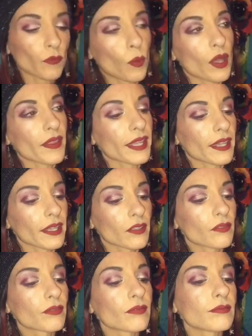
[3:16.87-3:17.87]
why they kind
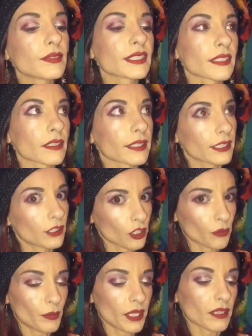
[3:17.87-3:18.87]
of subtly
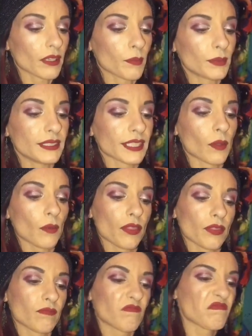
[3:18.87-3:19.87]
look me up and down with
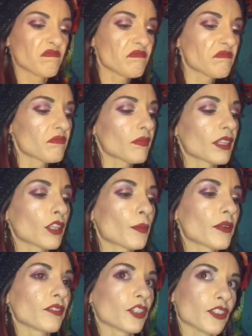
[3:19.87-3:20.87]
a little
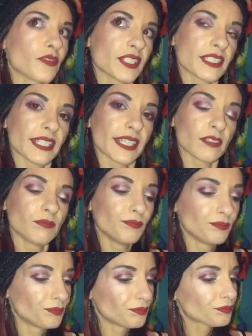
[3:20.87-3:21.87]
bit of a look of disdain.
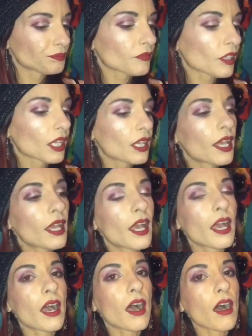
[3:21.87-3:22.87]

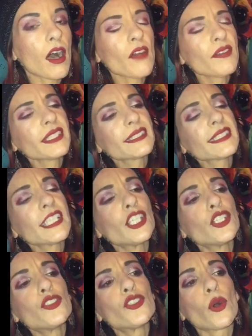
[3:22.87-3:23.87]
Obviously,
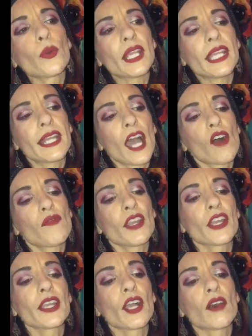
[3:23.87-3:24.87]
you don't eat out
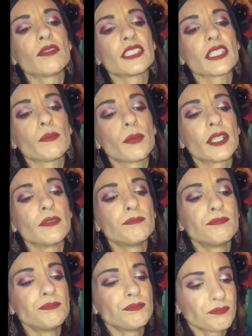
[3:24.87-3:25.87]
very often, but
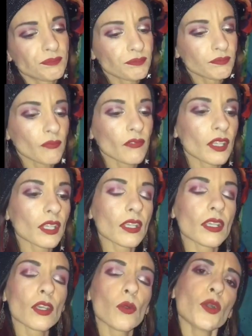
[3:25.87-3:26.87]

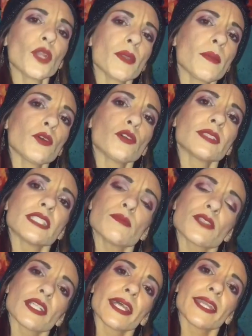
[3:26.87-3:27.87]
what do people seem
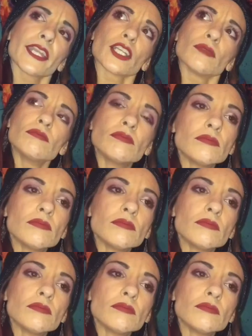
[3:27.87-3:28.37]
to like here?